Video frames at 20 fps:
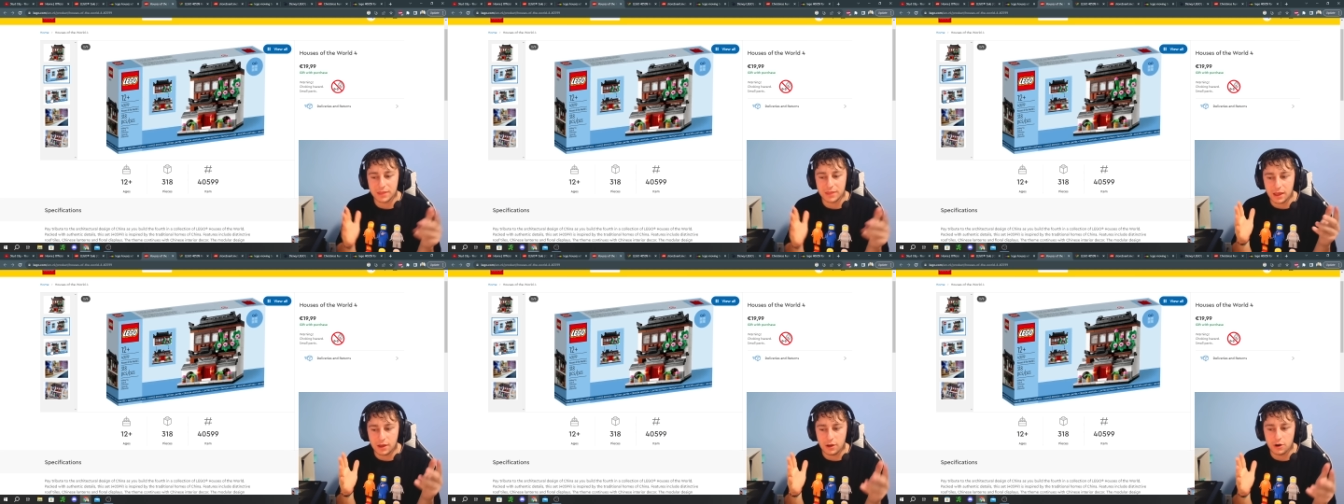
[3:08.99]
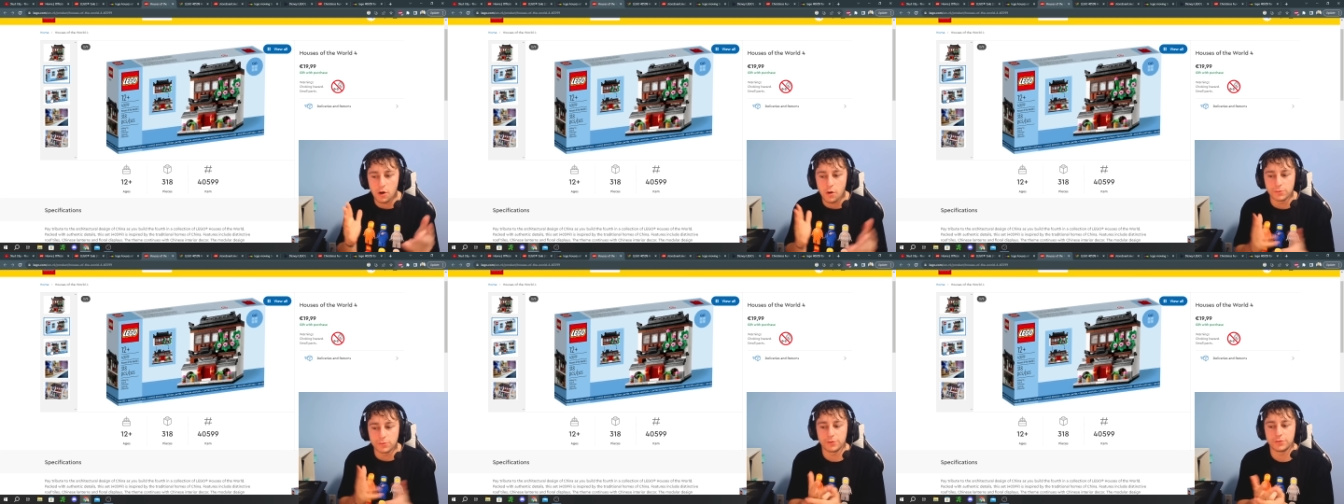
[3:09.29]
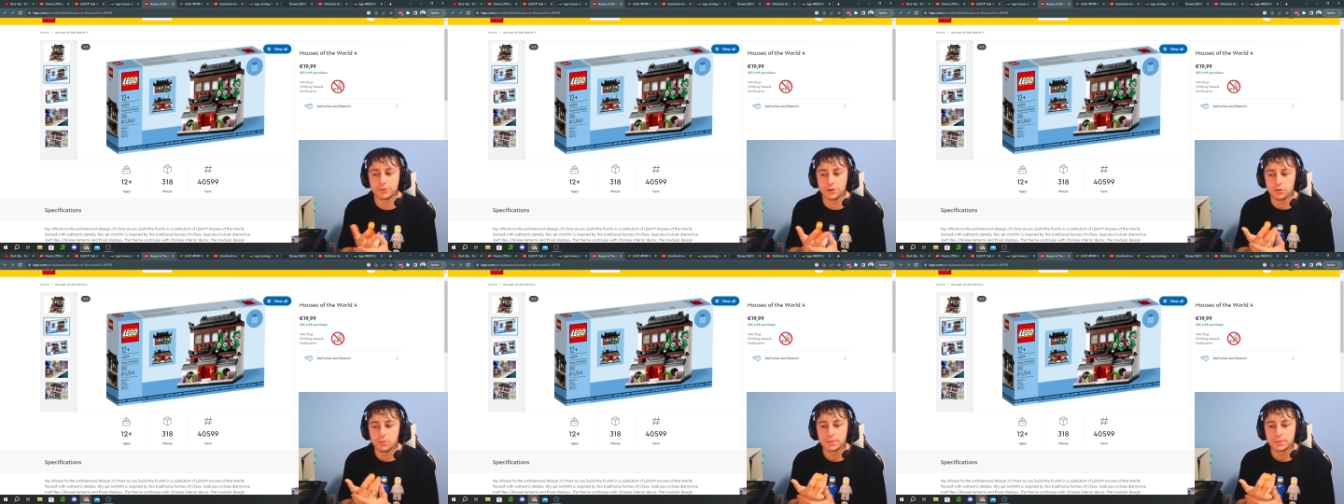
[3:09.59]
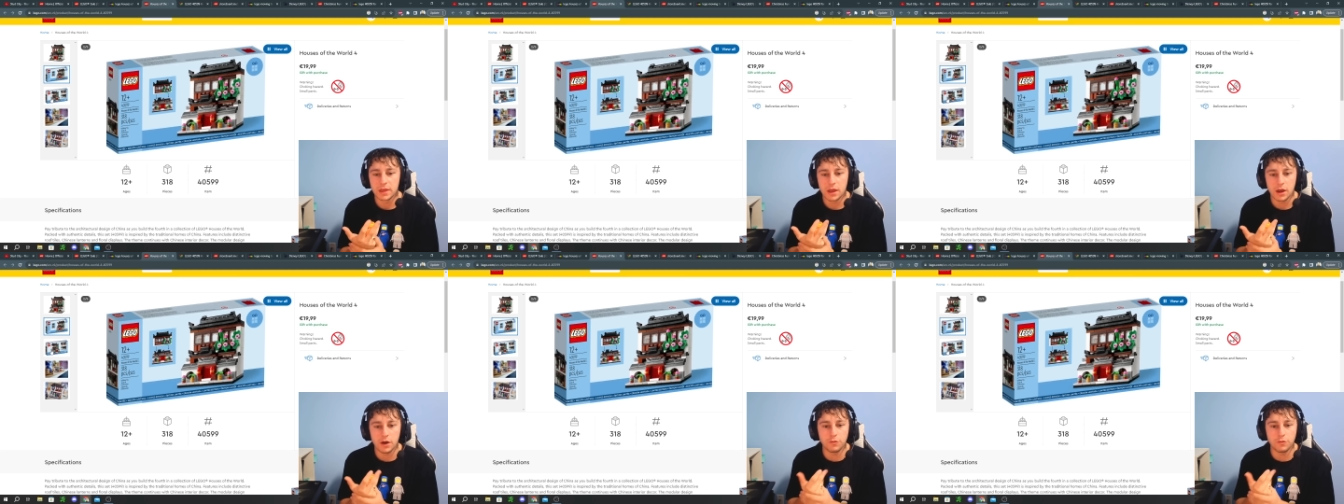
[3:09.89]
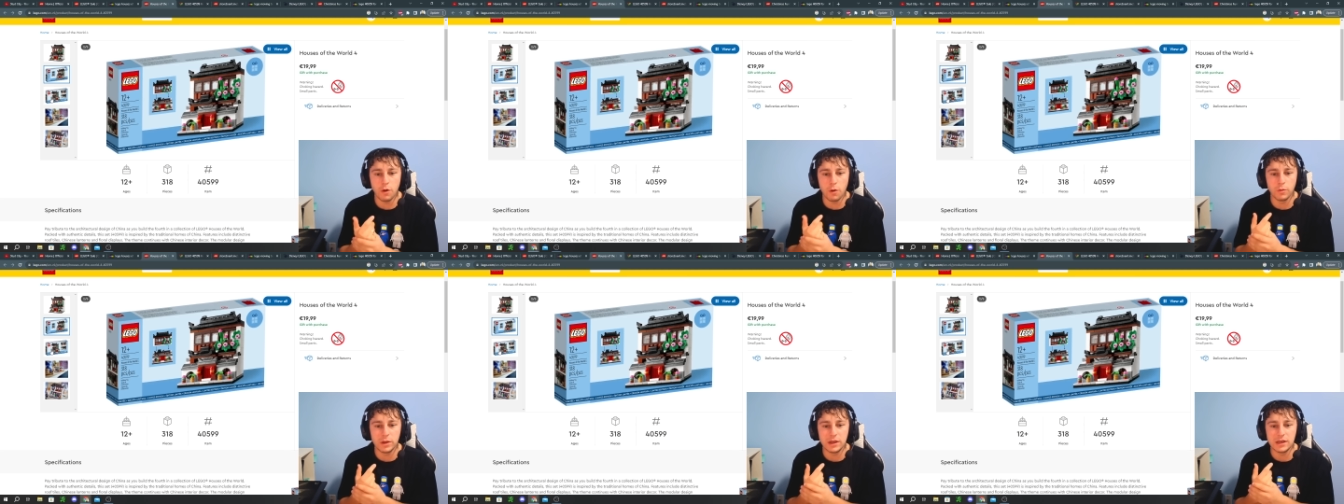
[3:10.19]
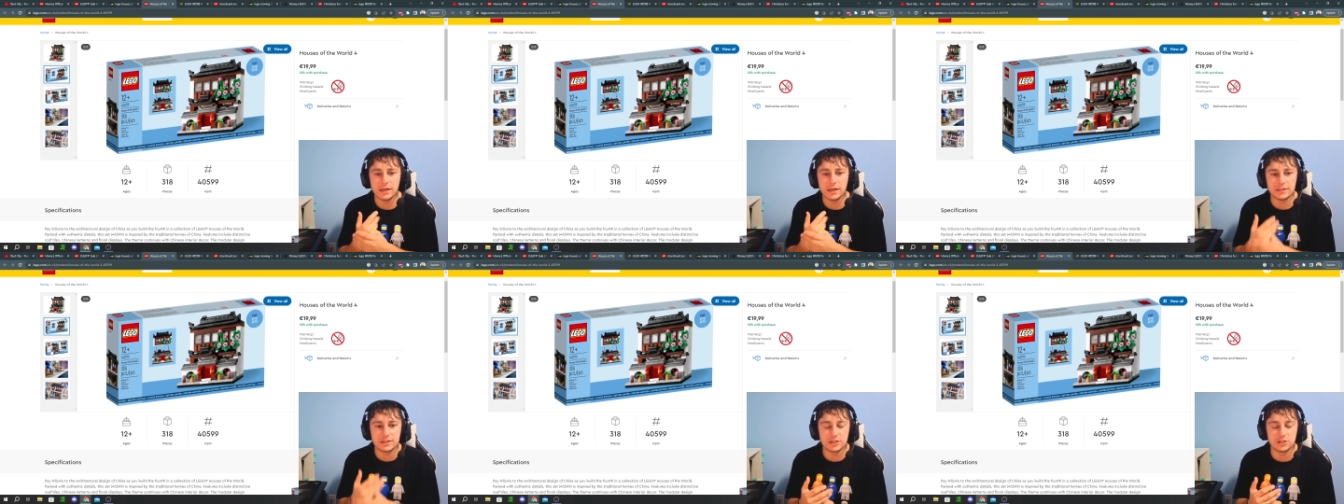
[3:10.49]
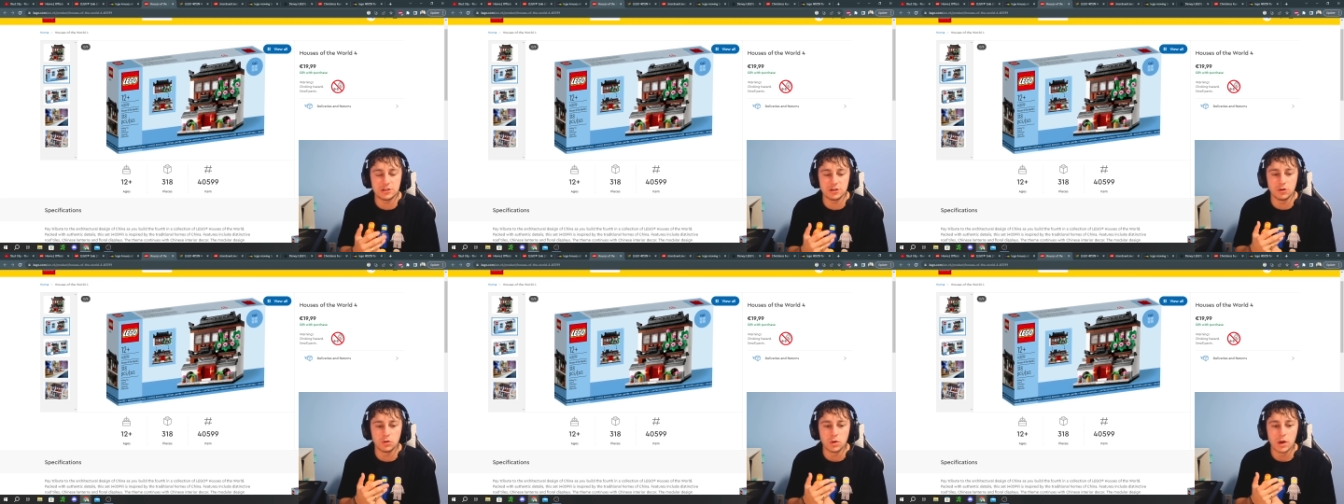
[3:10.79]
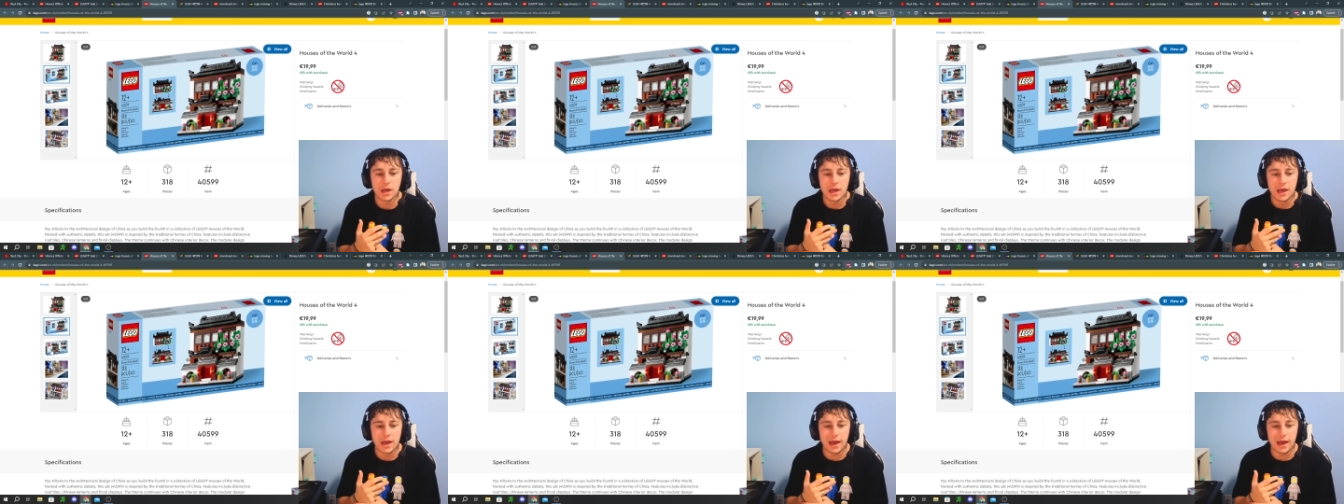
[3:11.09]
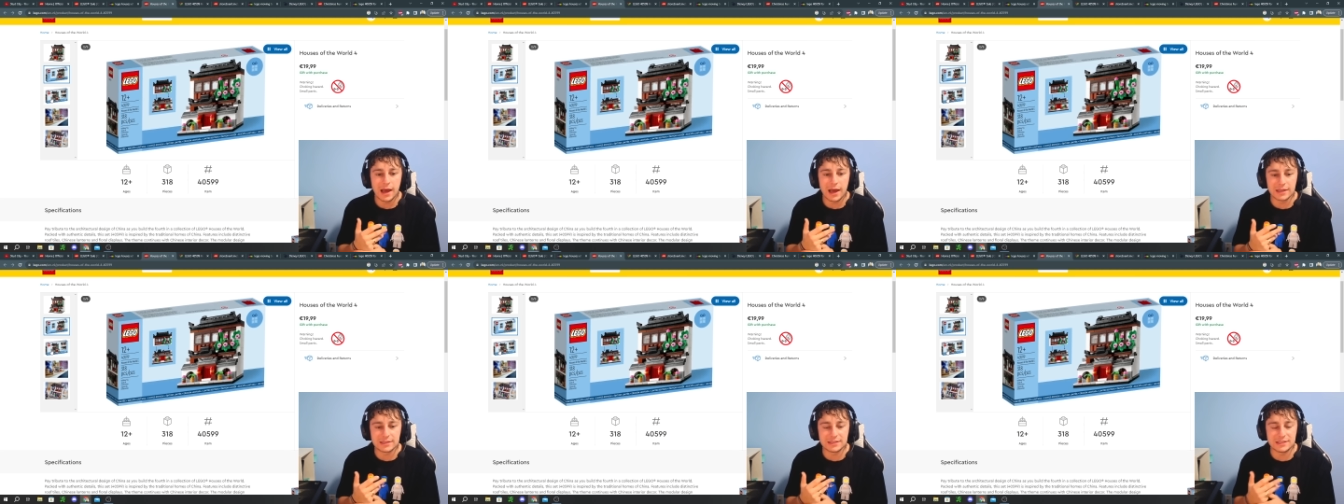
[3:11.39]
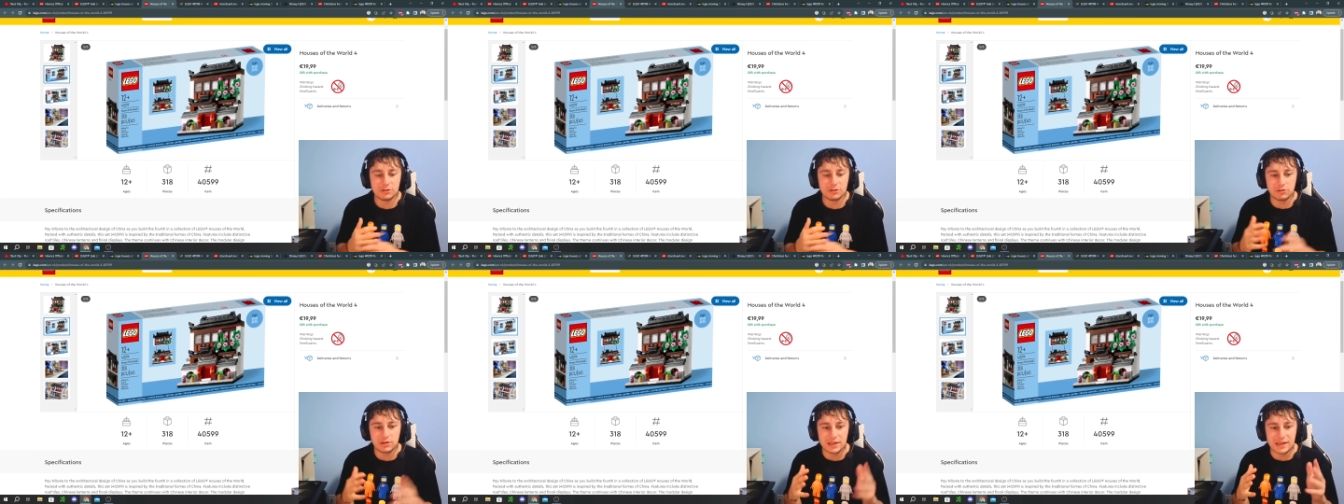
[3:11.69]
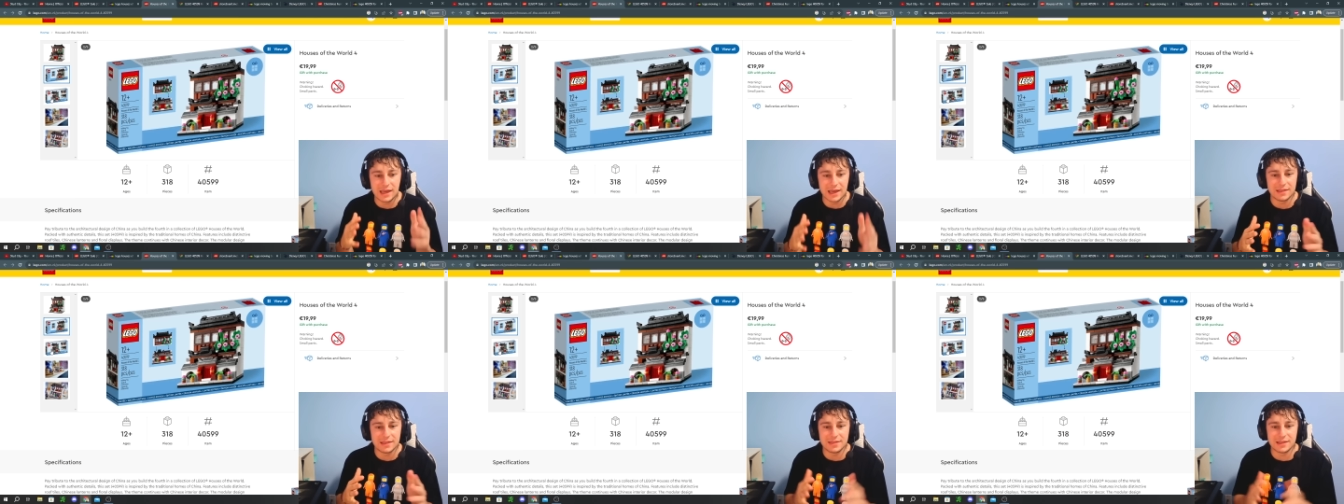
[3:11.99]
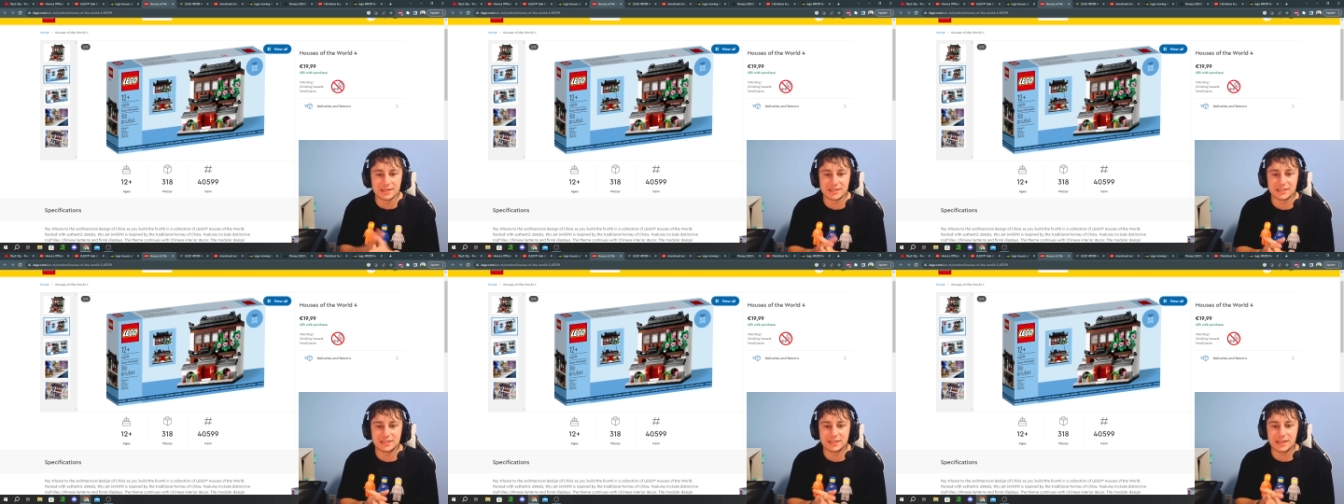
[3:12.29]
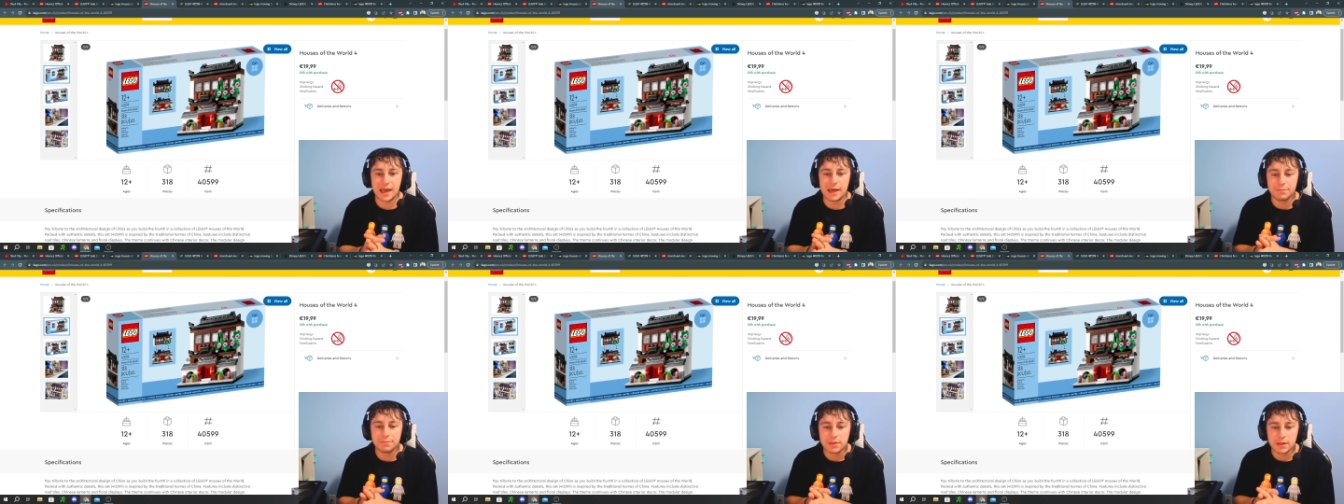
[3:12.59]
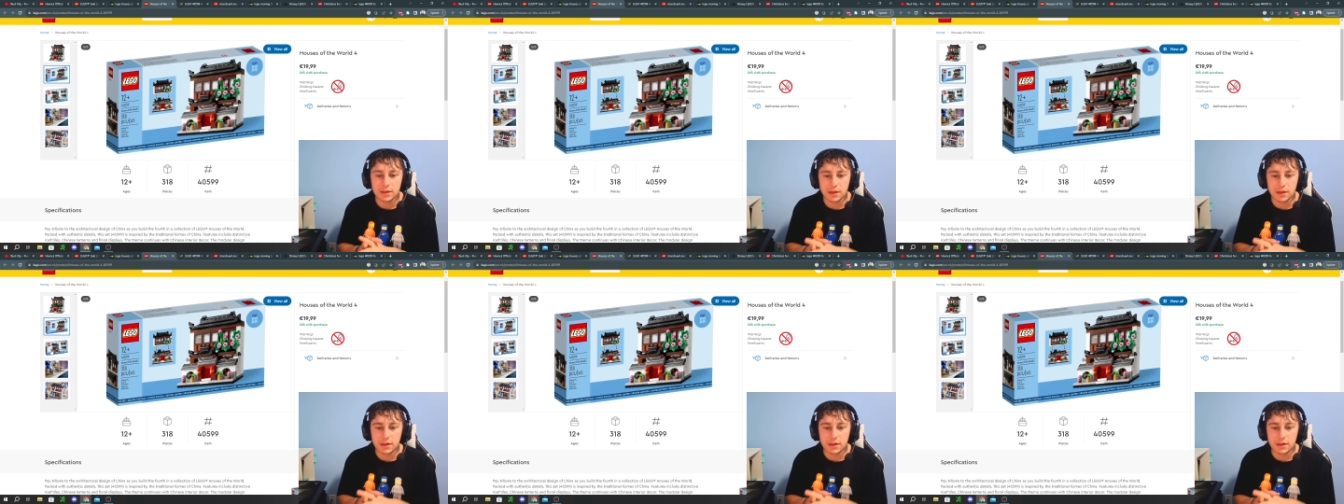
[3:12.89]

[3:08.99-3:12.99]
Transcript: an overview of what we need to do uh, to get this set.